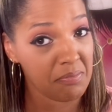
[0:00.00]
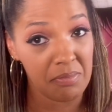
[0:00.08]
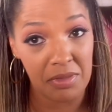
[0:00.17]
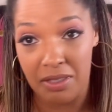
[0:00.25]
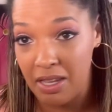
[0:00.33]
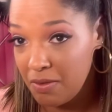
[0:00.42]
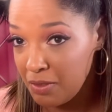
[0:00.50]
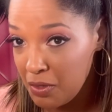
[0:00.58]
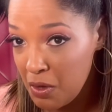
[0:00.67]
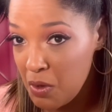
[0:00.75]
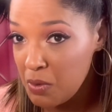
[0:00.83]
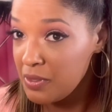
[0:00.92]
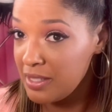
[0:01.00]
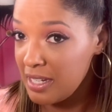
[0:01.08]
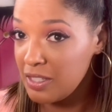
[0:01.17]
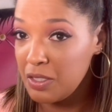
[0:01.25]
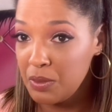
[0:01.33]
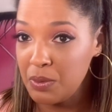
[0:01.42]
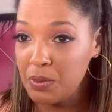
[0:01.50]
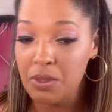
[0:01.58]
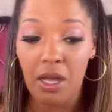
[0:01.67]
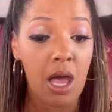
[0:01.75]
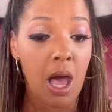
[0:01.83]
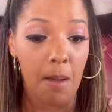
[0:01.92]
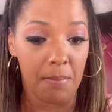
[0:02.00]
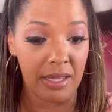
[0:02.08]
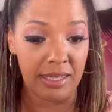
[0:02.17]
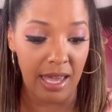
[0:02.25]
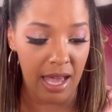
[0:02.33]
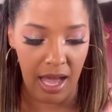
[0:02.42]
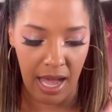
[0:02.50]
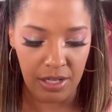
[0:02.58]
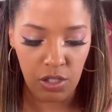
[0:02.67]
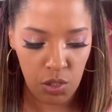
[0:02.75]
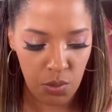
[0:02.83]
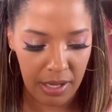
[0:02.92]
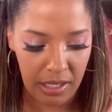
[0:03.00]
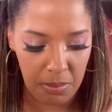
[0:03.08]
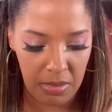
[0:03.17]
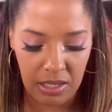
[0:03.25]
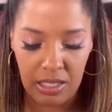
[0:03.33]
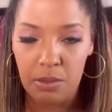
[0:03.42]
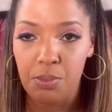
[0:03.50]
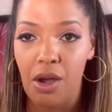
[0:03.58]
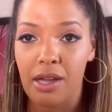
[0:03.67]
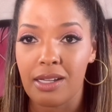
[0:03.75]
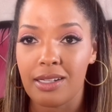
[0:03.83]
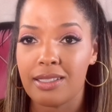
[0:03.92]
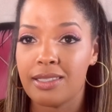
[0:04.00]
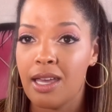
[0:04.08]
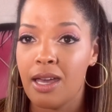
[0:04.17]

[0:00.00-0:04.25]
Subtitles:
Never know, stay tuned. But yeah, I do recommend these products.